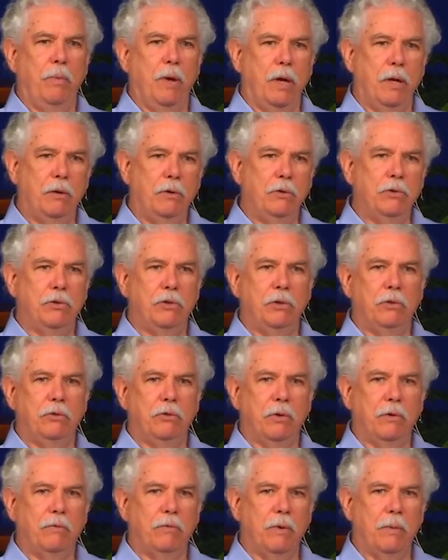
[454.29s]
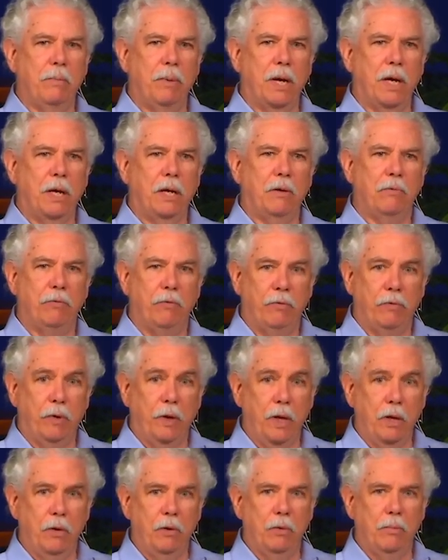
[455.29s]
energies of the body
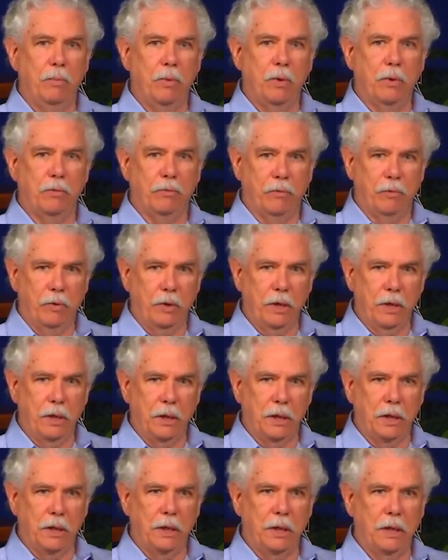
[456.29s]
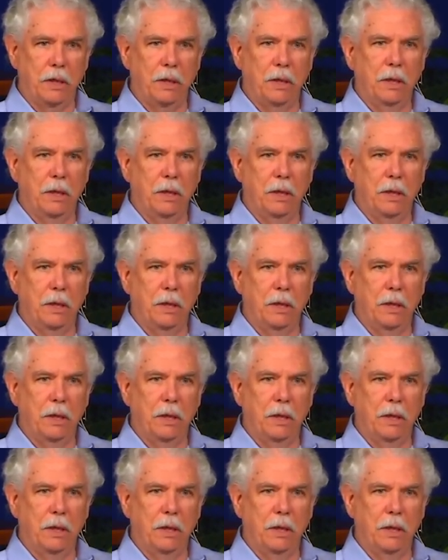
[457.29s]
flow more freely.